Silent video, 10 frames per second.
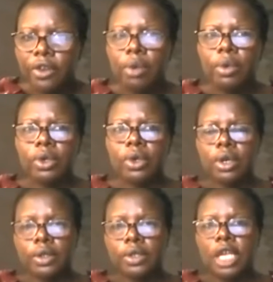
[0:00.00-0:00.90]
You don't want to
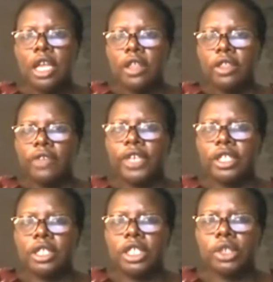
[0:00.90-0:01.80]
cause the
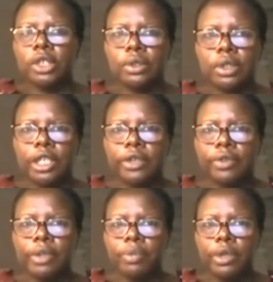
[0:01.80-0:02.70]
ventilation,
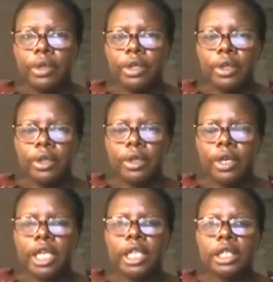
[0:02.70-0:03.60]

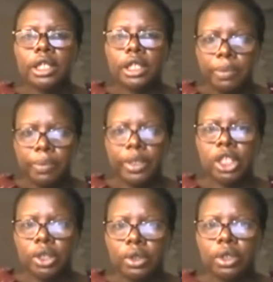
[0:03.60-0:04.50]
any
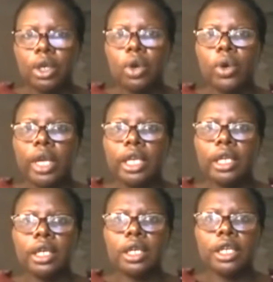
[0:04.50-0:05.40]
separation or
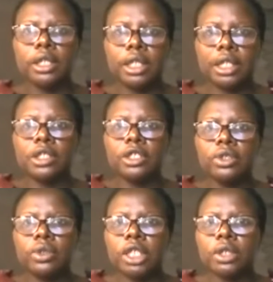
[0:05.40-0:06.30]
any
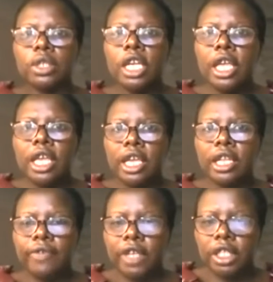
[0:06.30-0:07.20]
discontinuation in
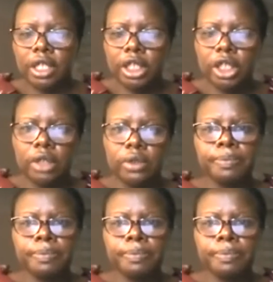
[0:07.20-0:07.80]
the ventilation.